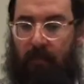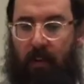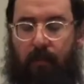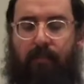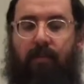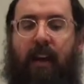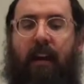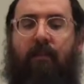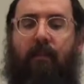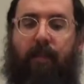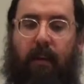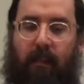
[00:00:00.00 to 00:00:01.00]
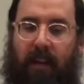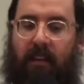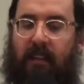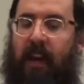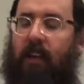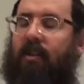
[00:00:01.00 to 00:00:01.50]
not a prayer group, but a
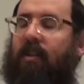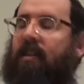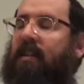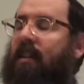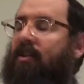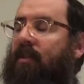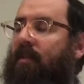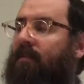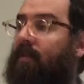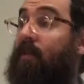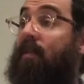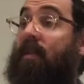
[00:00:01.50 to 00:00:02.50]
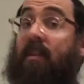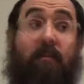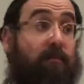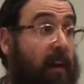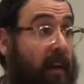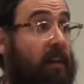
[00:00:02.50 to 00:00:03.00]
meditation session for as
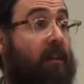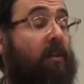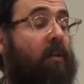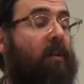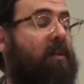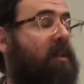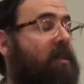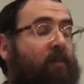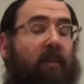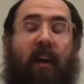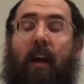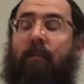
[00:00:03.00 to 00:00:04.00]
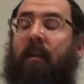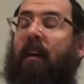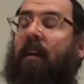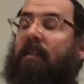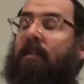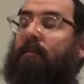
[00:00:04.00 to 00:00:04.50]
many New Yorkers as would come
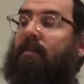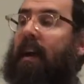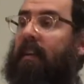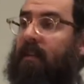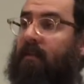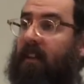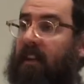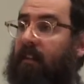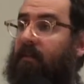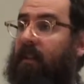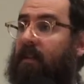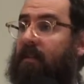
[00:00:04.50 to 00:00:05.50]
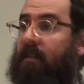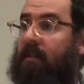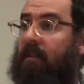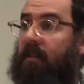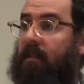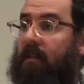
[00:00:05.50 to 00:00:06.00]
to practice forgiveness.